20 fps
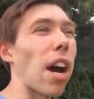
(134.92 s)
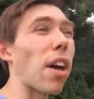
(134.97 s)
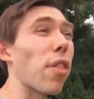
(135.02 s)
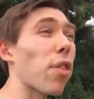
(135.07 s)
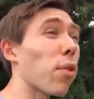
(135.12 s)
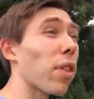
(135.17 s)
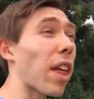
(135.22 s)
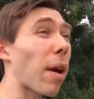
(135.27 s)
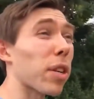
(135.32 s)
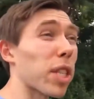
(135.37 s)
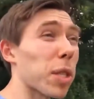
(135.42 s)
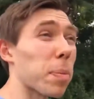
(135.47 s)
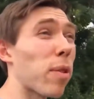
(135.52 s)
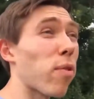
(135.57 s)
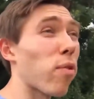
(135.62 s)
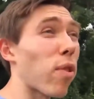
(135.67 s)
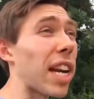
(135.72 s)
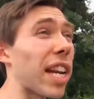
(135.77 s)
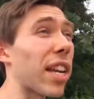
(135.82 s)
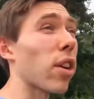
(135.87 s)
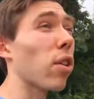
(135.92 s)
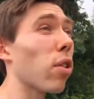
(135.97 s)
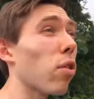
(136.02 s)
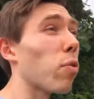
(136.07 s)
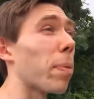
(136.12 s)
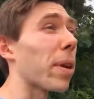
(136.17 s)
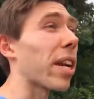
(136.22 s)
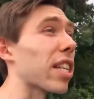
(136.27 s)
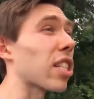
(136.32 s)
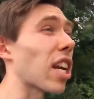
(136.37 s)
I thought that would just be really
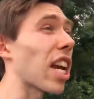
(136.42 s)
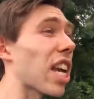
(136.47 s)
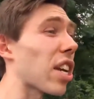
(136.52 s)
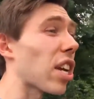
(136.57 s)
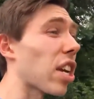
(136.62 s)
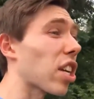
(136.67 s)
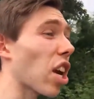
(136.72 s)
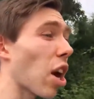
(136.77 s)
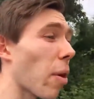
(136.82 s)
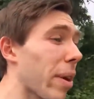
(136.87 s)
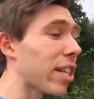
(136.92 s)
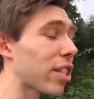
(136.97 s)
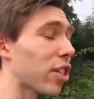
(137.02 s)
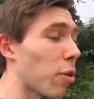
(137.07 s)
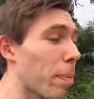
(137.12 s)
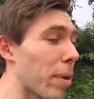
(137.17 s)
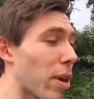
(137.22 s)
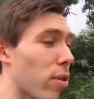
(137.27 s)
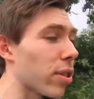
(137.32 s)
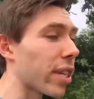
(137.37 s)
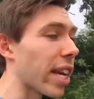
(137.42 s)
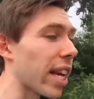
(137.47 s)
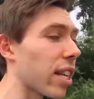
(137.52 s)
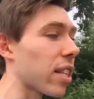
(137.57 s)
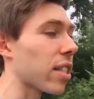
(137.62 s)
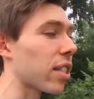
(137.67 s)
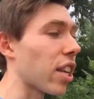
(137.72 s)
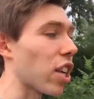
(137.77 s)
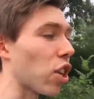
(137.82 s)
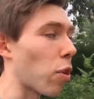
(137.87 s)
cool, because like you could go into
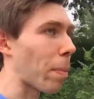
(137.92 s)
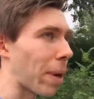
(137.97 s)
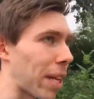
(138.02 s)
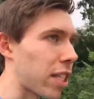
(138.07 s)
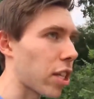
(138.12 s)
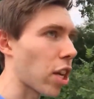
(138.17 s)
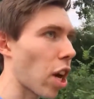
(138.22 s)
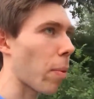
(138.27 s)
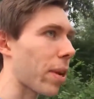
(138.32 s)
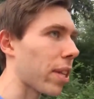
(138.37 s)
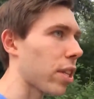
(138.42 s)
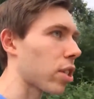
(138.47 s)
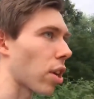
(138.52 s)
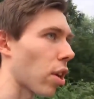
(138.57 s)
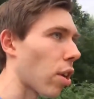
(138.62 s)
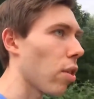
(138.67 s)
buildings that you're not meant to go into,